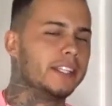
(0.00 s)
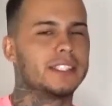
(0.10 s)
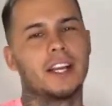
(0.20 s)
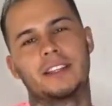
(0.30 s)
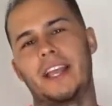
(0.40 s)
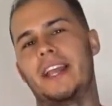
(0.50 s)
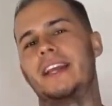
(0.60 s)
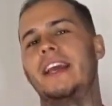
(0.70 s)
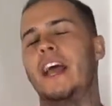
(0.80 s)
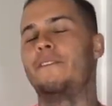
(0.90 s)
here's a good
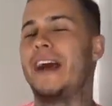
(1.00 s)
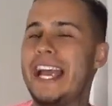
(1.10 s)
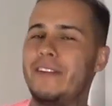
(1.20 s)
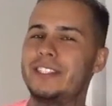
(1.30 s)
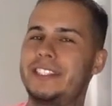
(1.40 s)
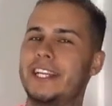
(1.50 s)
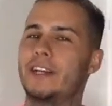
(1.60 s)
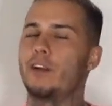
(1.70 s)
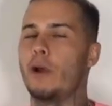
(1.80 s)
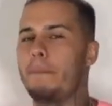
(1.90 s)
thing. If I have a
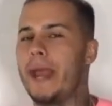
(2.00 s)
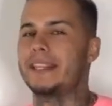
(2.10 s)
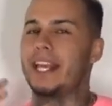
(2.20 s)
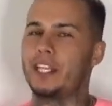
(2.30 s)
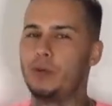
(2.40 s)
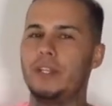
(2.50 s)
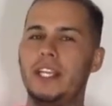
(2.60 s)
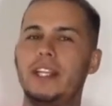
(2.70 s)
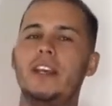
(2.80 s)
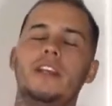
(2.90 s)
sticker or a pack that you
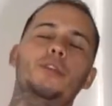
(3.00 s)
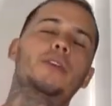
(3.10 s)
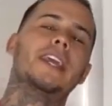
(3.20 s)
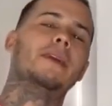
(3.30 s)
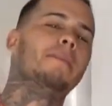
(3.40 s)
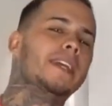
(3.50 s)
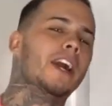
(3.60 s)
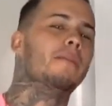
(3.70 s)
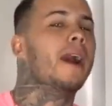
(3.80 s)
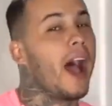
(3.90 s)
need, you can hit me
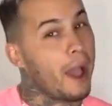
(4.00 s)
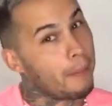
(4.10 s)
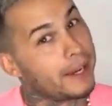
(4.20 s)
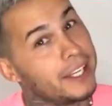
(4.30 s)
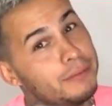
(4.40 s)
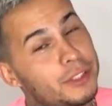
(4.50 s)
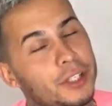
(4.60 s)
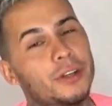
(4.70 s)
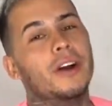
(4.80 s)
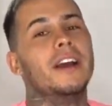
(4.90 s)
up. I might give them
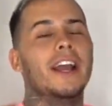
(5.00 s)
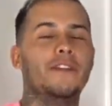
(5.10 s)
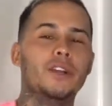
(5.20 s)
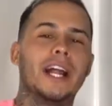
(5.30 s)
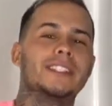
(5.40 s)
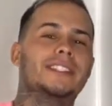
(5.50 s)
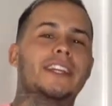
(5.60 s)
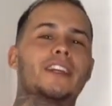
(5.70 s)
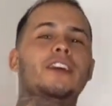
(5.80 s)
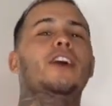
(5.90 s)
to you. If you got a
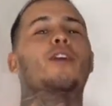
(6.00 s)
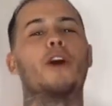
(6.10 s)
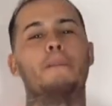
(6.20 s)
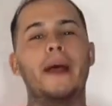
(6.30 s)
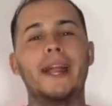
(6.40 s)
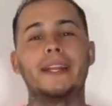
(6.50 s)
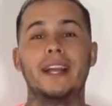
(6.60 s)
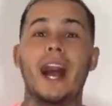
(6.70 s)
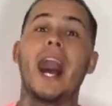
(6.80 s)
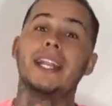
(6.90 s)
sticker or a
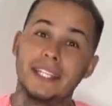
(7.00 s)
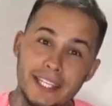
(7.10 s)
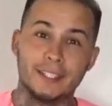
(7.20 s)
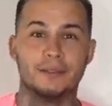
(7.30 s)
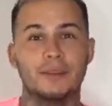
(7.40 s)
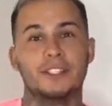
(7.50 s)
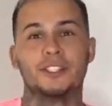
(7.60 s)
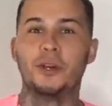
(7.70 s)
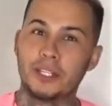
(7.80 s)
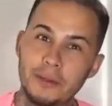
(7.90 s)
pack, I need them.
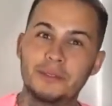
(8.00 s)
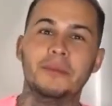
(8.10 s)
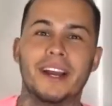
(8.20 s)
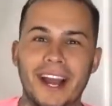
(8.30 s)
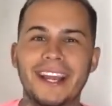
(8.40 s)
So you will give them to me, all